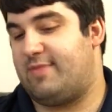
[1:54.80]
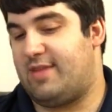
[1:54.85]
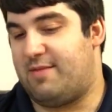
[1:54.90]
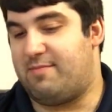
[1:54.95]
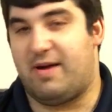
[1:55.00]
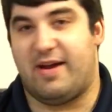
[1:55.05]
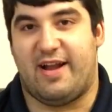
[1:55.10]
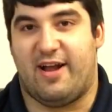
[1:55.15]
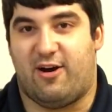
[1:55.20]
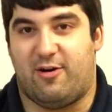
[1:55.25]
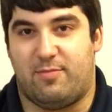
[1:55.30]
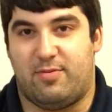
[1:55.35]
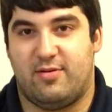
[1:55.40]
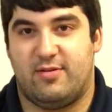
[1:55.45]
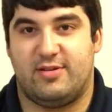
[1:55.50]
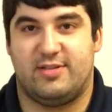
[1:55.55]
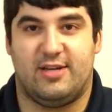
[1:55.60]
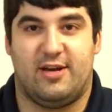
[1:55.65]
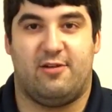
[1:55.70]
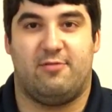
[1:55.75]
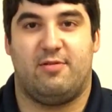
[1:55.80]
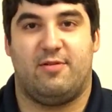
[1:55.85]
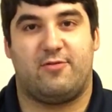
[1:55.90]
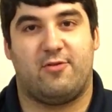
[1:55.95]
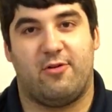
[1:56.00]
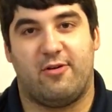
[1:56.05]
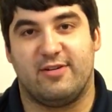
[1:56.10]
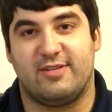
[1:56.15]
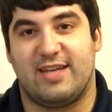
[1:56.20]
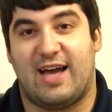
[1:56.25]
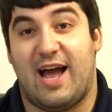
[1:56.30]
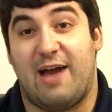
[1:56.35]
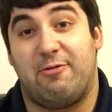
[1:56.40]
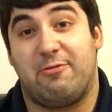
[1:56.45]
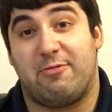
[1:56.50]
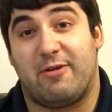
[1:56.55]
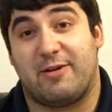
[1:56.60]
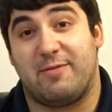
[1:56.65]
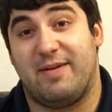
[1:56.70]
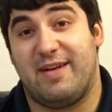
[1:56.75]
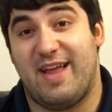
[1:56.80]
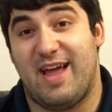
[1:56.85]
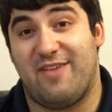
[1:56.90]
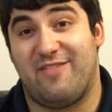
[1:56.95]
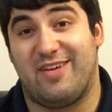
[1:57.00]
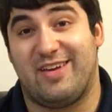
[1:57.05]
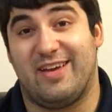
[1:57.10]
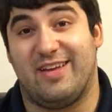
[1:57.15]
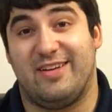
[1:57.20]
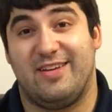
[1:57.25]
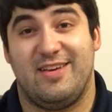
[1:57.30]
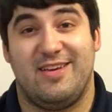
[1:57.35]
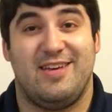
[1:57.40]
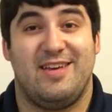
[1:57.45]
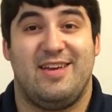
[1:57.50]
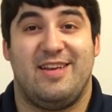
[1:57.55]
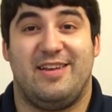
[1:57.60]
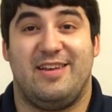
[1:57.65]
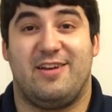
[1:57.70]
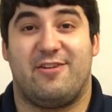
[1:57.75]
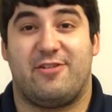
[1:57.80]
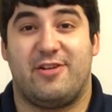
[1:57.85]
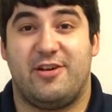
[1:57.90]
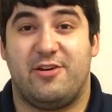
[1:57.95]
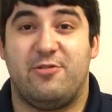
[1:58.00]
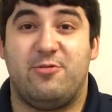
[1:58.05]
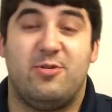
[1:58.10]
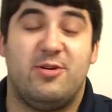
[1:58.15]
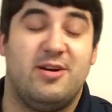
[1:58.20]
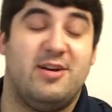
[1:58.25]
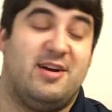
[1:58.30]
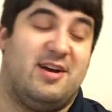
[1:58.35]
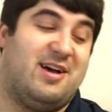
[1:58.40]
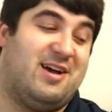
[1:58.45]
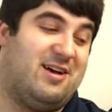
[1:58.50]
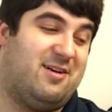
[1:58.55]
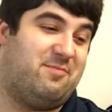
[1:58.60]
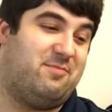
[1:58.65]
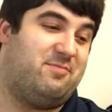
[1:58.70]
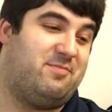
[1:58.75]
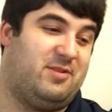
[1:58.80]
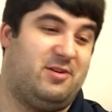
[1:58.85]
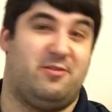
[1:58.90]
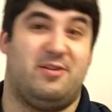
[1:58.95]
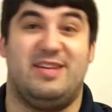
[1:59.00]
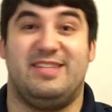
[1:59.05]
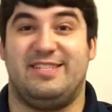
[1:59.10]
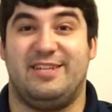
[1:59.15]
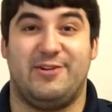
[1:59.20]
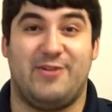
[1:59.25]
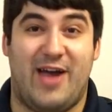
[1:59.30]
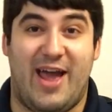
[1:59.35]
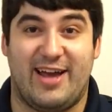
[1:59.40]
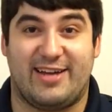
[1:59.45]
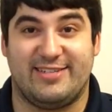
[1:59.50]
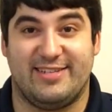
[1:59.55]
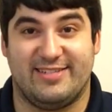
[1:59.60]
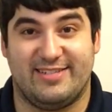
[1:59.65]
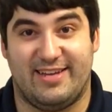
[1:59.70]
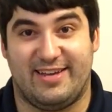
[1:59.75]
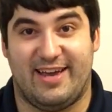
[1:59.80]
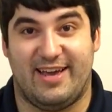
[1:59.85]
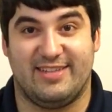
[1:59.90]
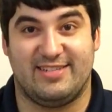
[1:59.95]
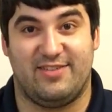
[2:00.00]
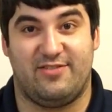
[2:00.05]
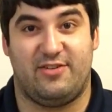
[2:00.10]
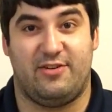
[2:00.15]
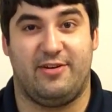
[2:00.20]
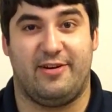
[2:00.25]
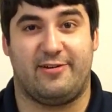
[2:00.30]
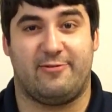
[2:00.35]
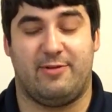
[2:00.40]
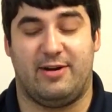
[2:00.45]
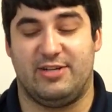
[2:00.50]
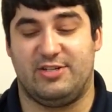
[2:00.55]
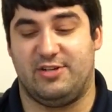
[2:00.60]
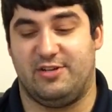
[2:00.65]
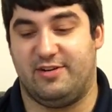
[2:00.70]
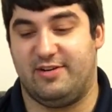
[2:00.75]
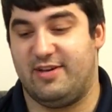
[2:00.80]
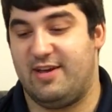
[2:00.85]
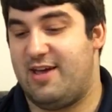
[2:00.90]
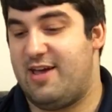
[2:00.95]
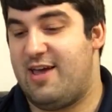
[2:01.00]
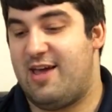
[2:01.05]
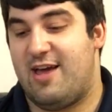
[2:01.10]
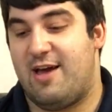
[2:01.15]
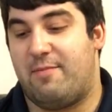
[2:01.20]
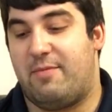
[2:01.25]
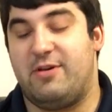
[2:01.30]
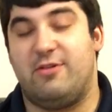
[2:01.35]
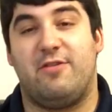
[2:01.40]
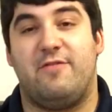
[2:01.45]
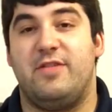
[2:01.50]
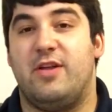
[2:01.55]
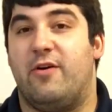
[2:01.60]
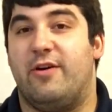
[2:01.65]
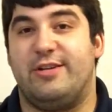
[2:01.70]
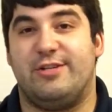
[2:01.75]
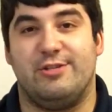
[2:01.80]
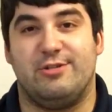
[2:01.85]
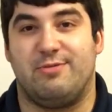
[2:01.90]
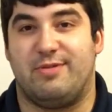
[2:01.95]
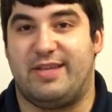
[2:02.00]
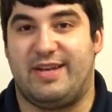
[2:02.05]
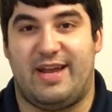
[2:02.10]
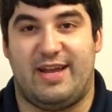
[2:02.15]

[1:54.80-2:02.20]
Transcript: it might help. So, of course, I would recommend having it near you, or easy to access, I guess, if you get questioned. But you'll have no issues with an